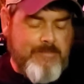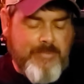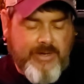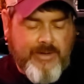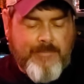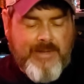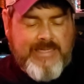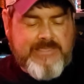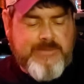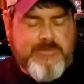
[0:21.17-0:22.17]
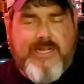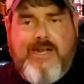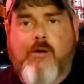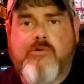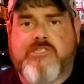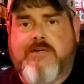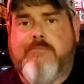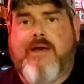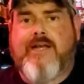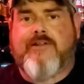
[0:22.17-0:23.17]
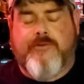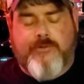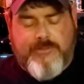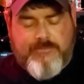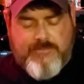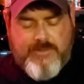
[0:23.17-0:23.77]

but um, it seems like I always come back to it.